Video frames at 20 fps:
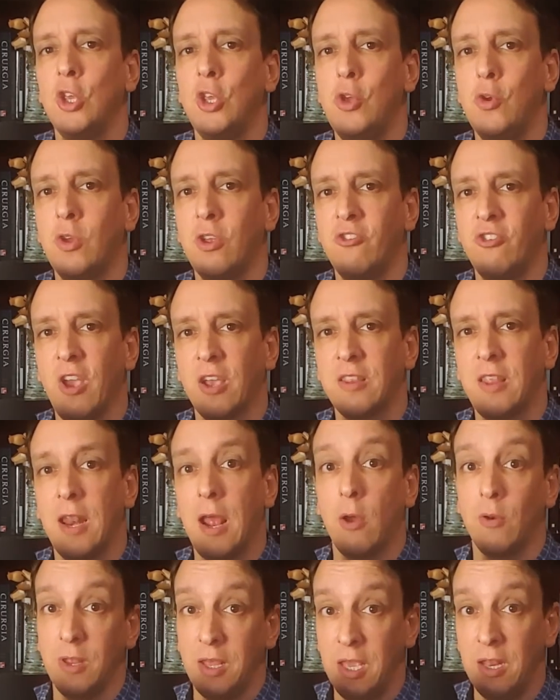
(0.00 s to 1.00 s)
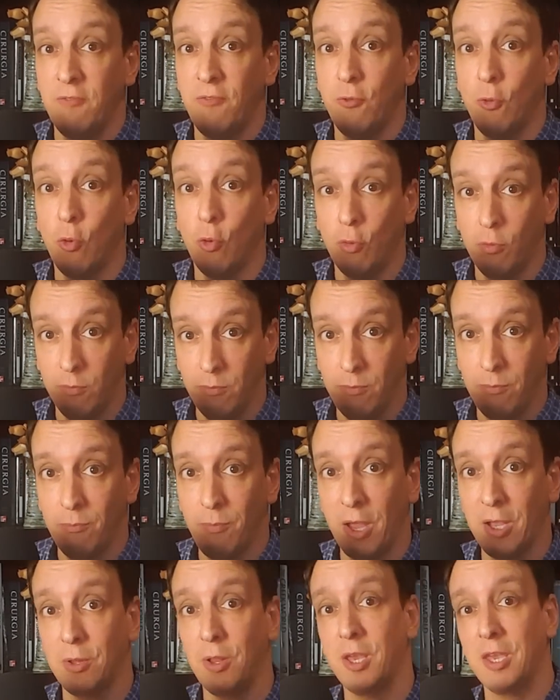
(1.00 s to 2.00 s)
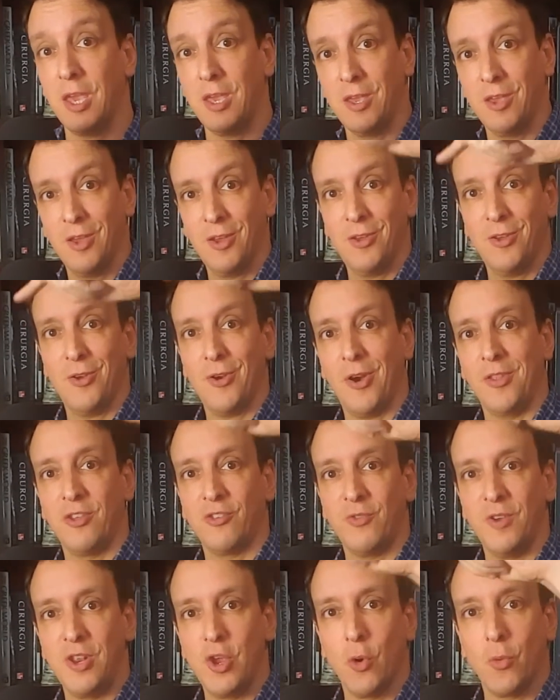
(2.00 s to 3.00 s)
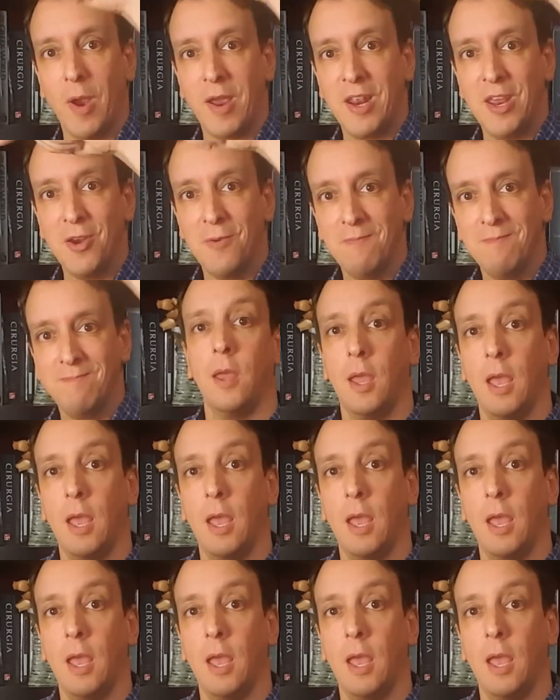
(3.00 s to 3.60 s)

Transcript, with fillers: You can check that out in full by clicking on this video right here.